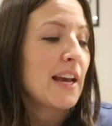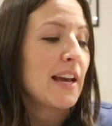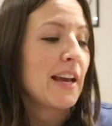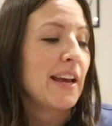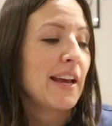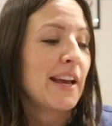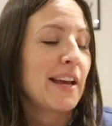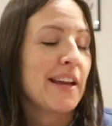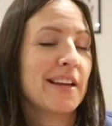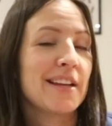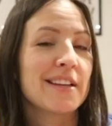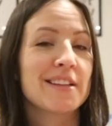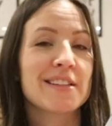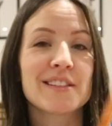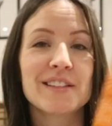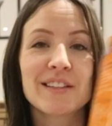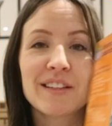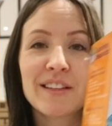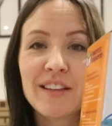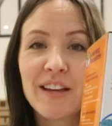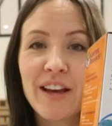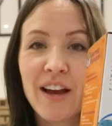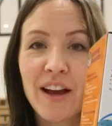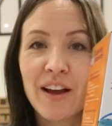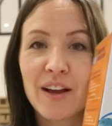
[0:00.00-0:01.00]
And
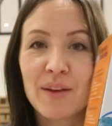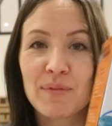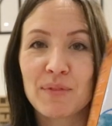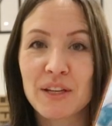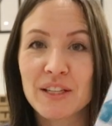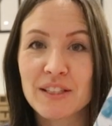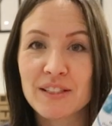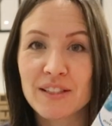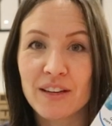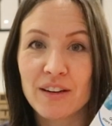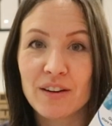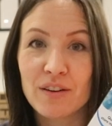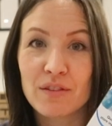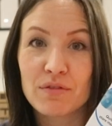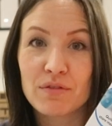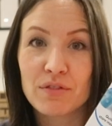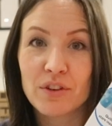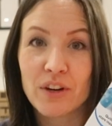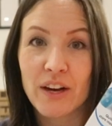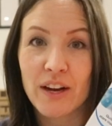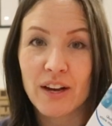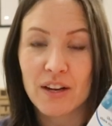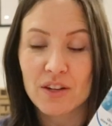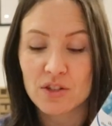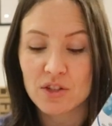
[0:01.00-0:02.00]
yeah, I'm excited
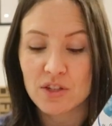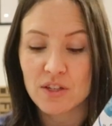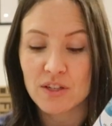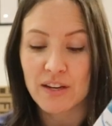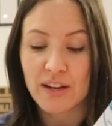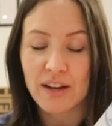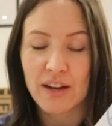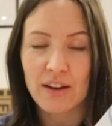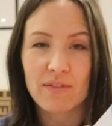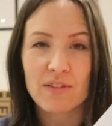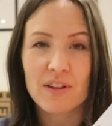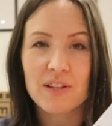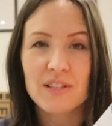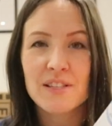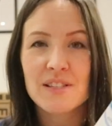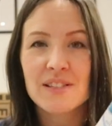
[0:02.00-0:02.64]
for Ashton to have this.